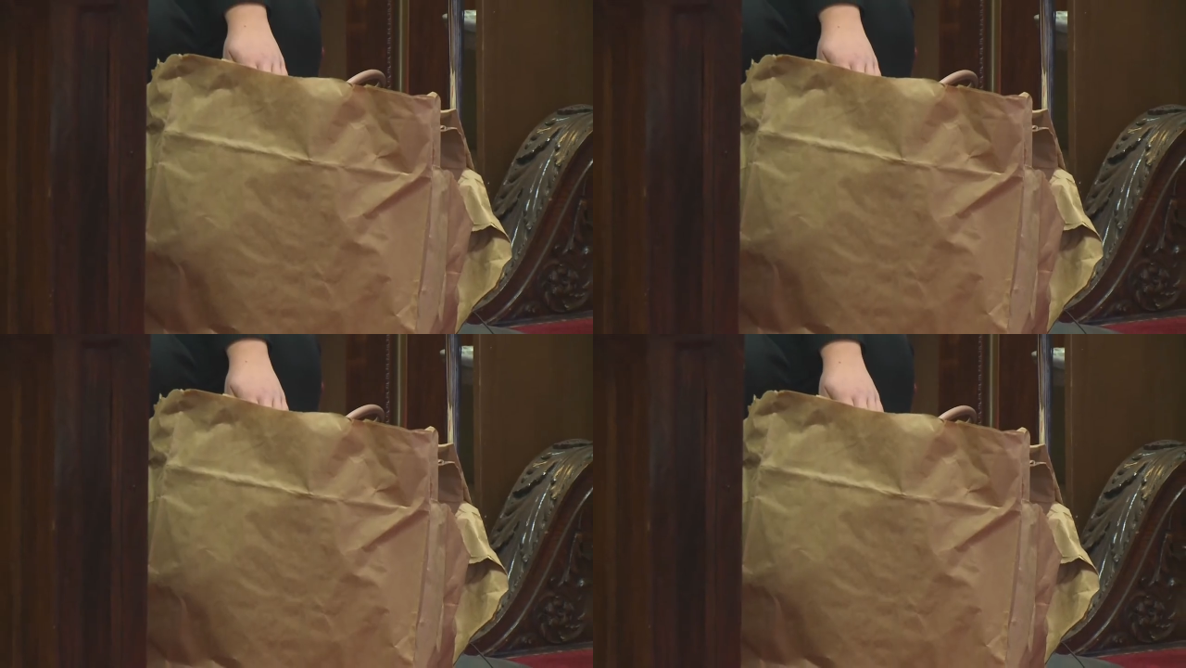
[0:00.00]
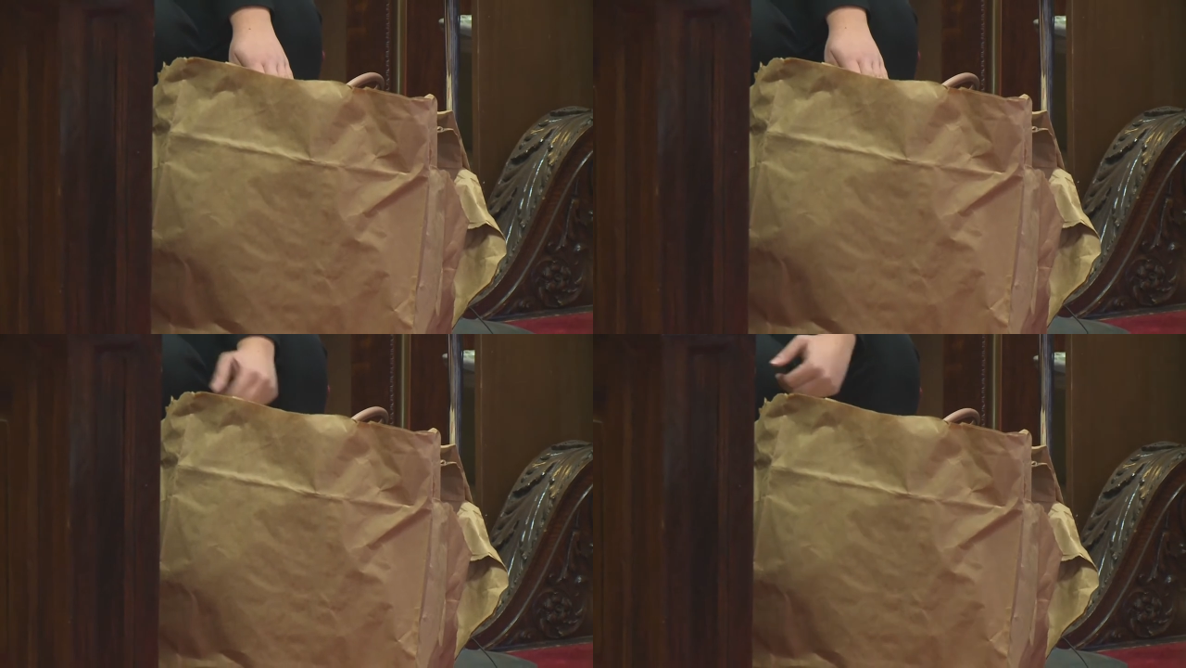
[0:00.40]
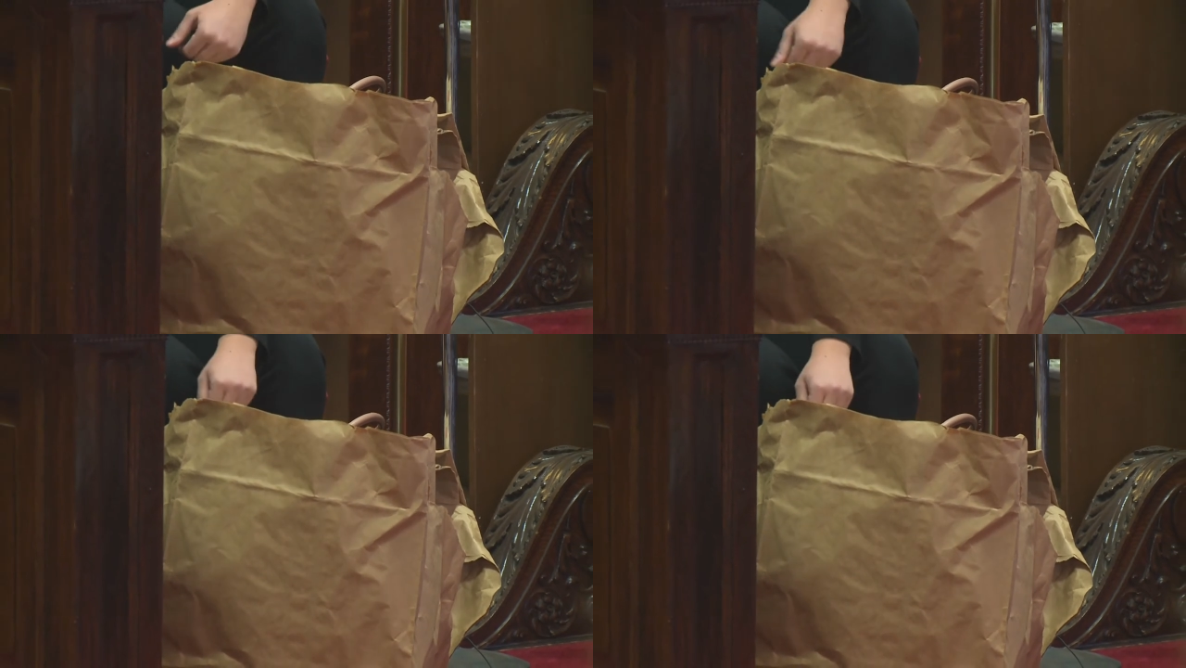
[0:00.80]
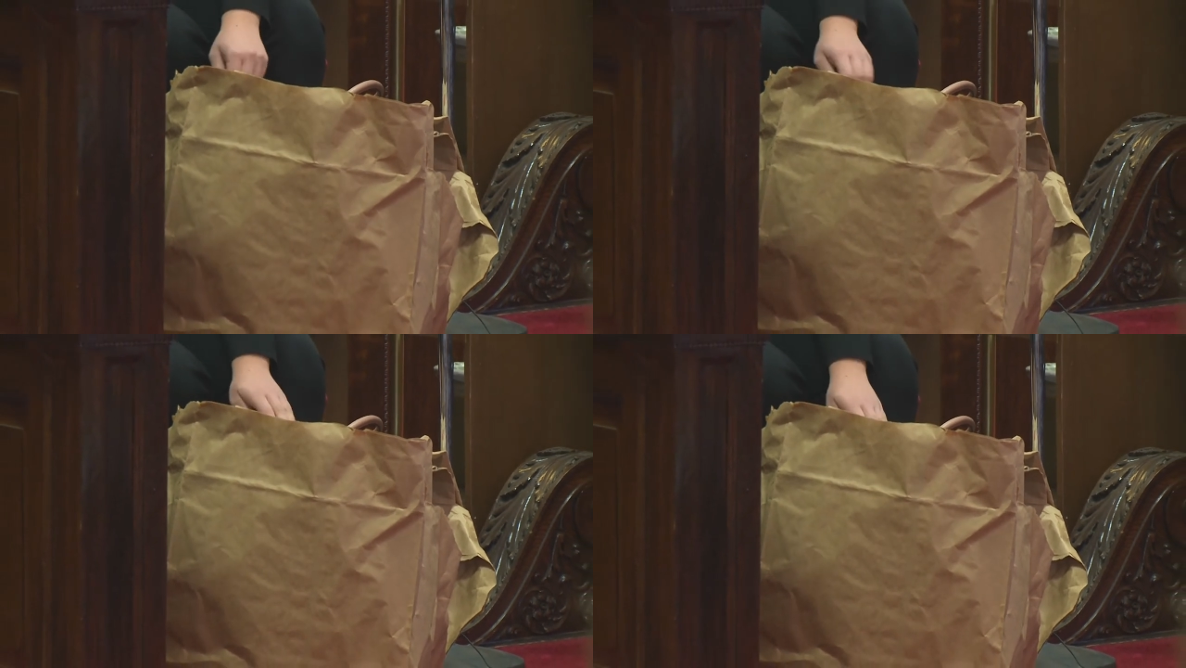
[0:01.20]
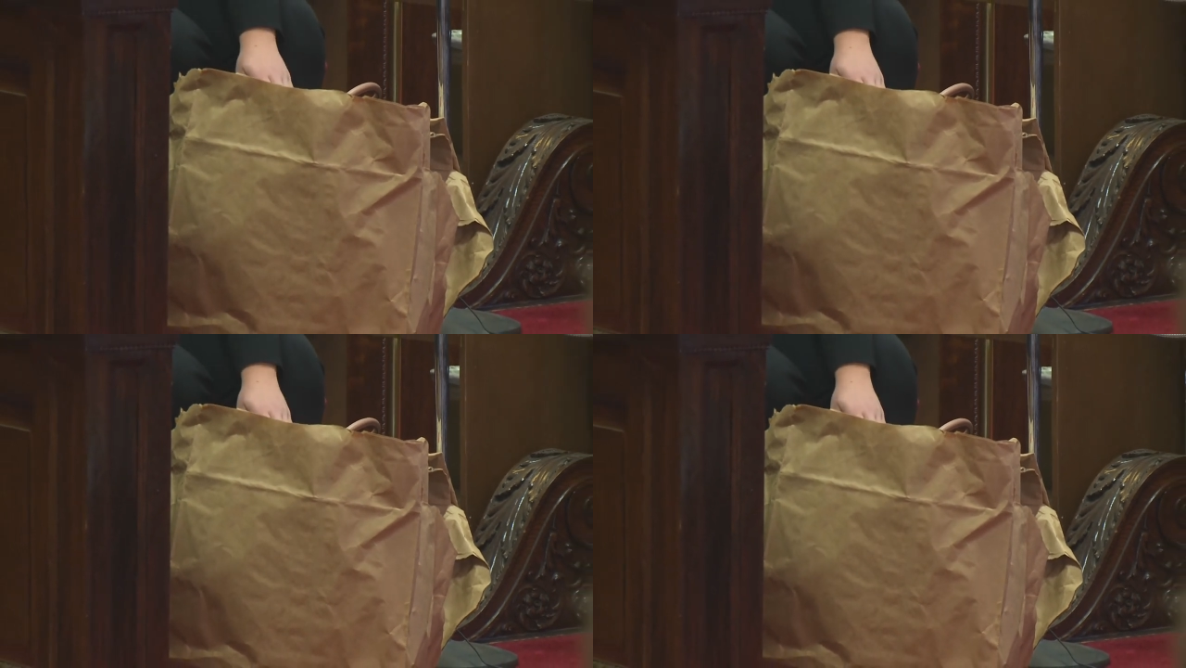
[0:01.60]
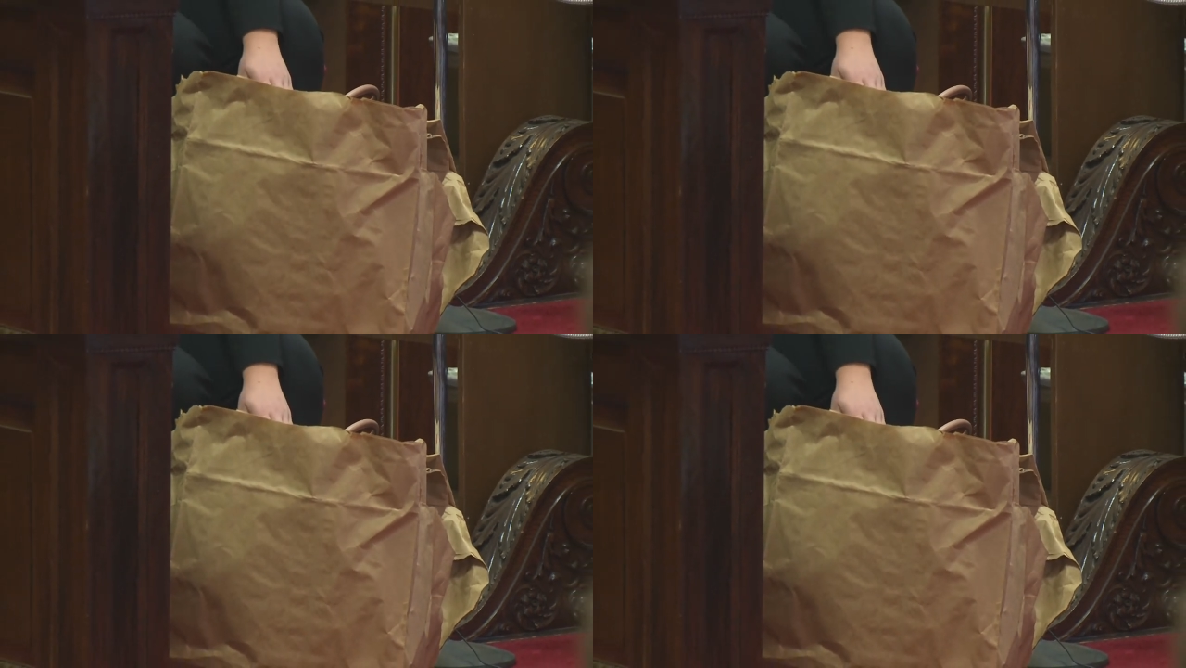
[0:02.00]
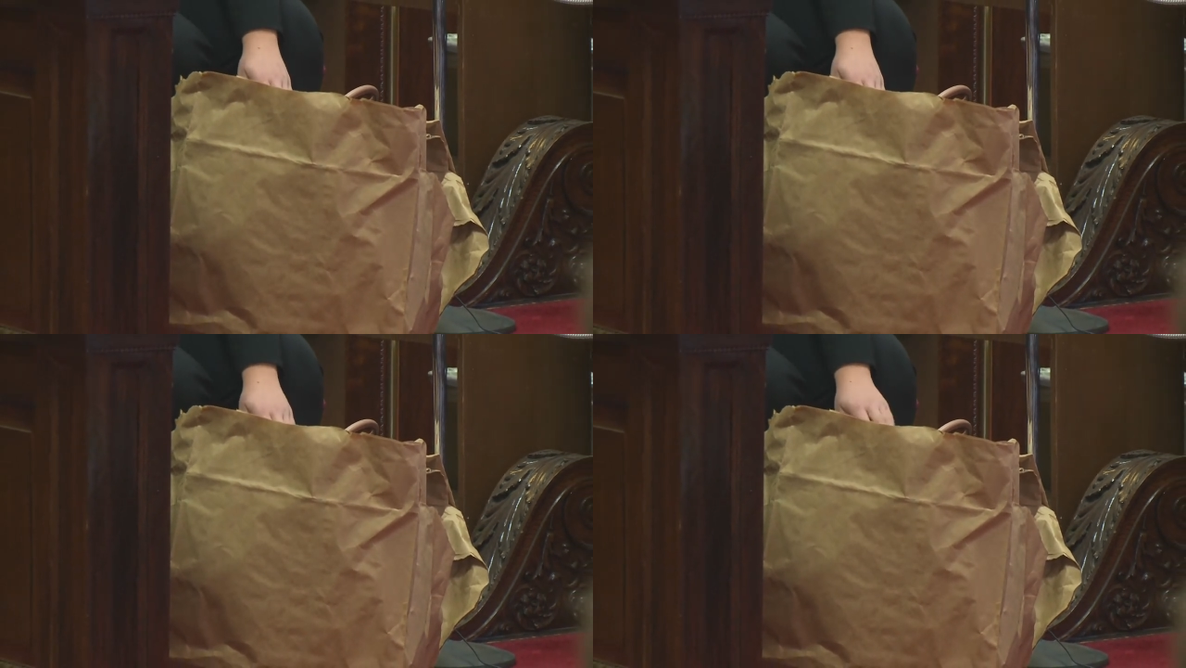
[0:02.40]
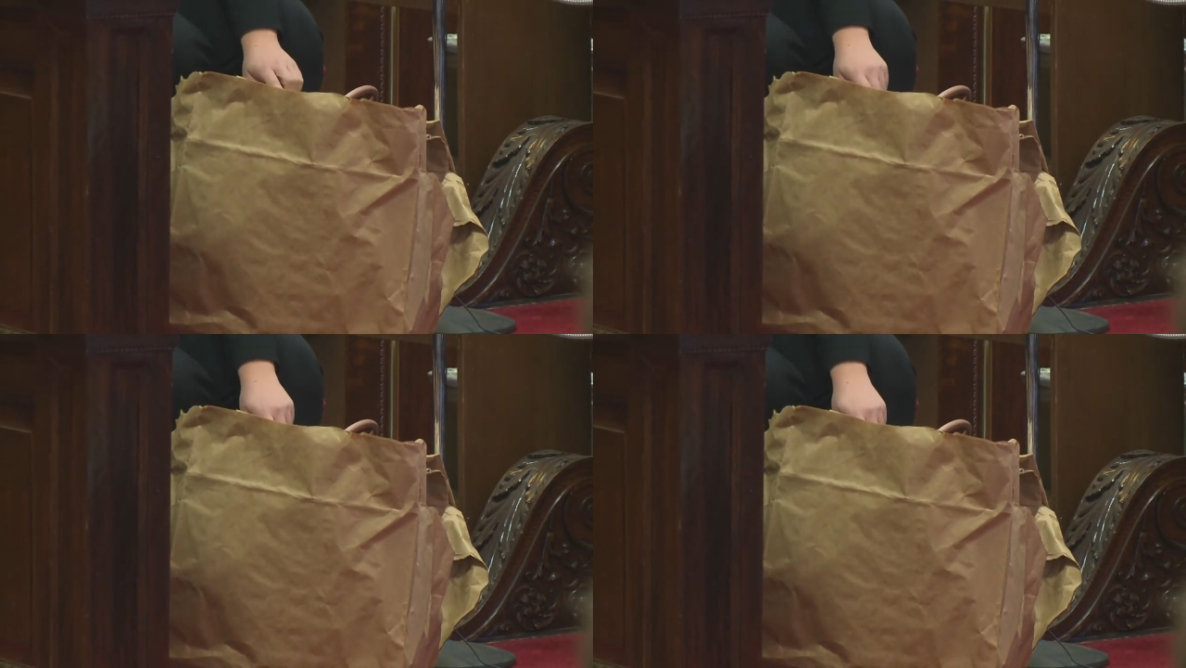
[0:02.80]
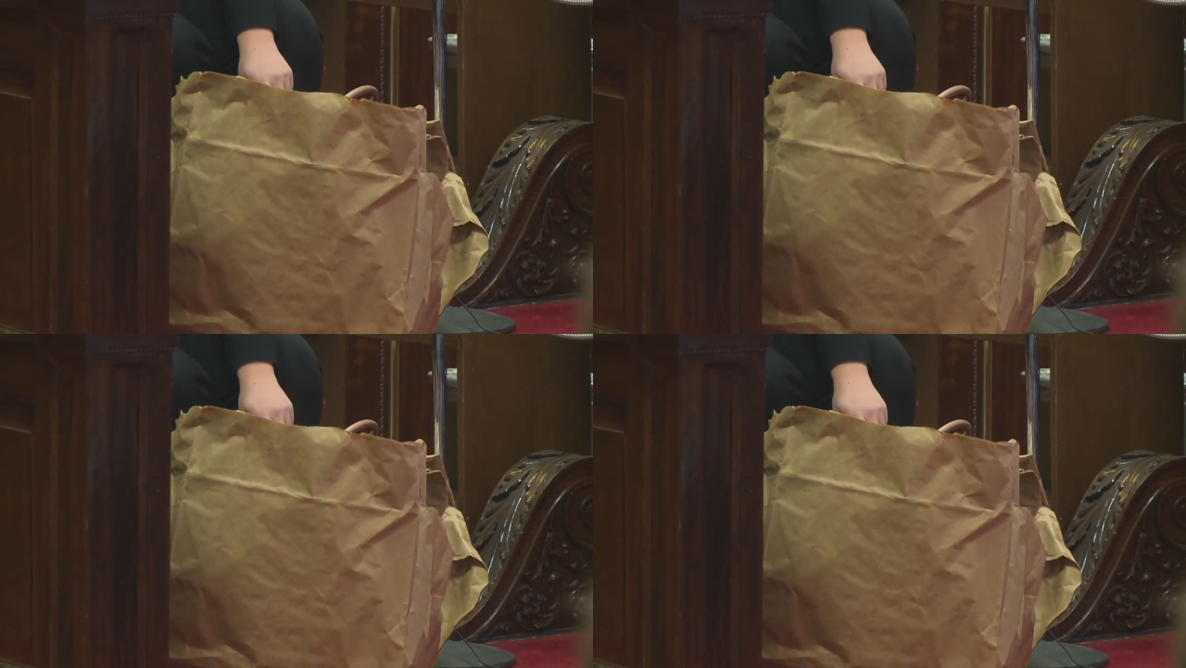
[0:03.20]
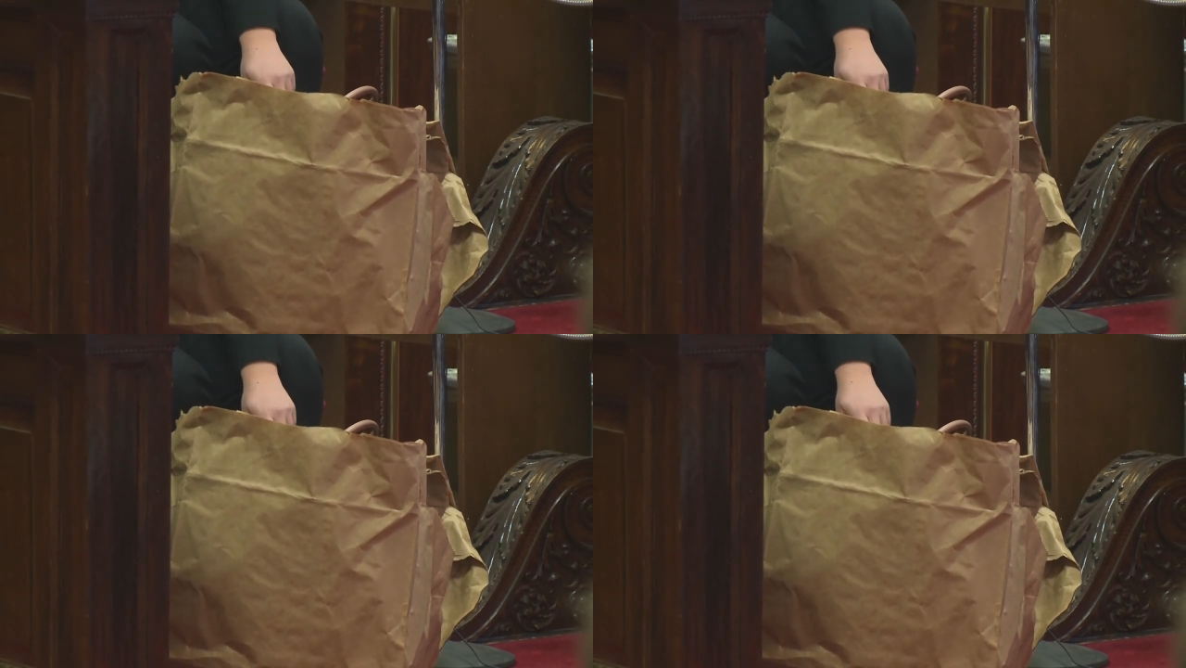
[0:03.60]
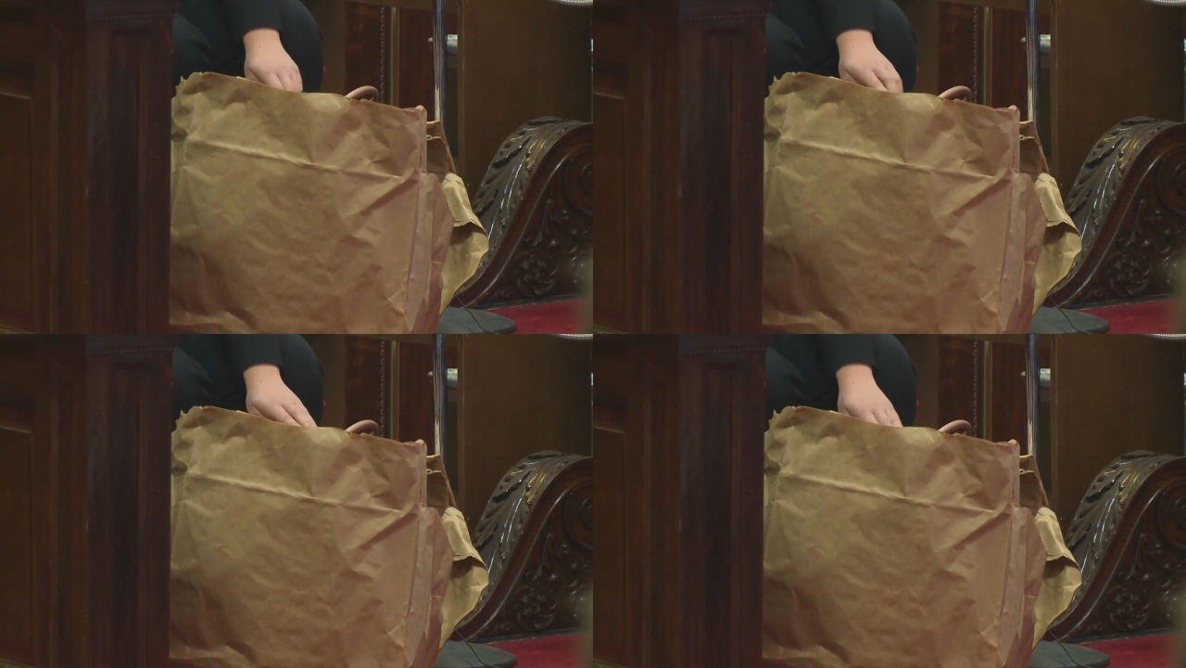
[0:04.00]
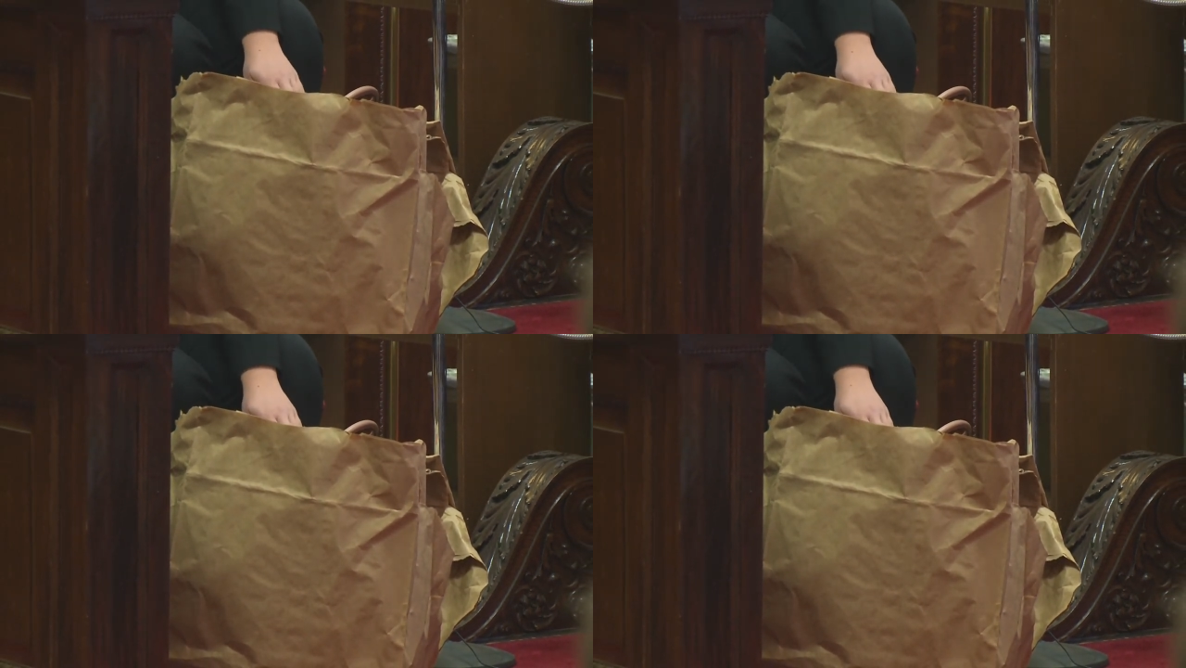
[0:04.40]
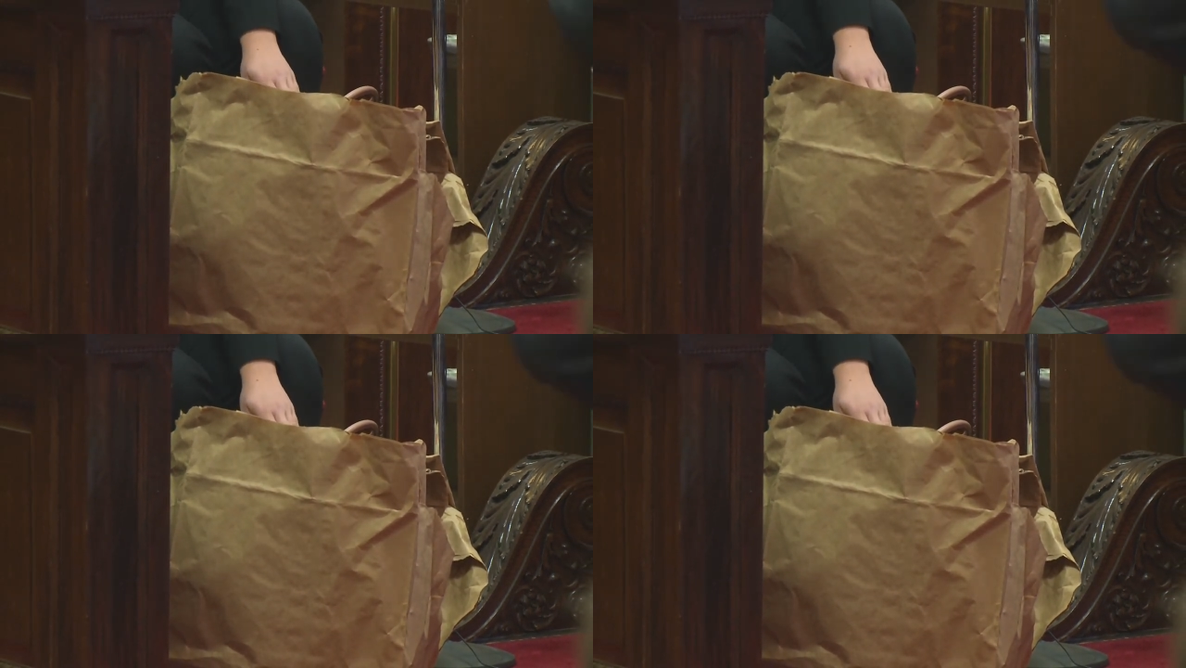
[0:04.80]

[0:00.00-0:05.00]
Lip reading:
Nobody's mouth can be seen.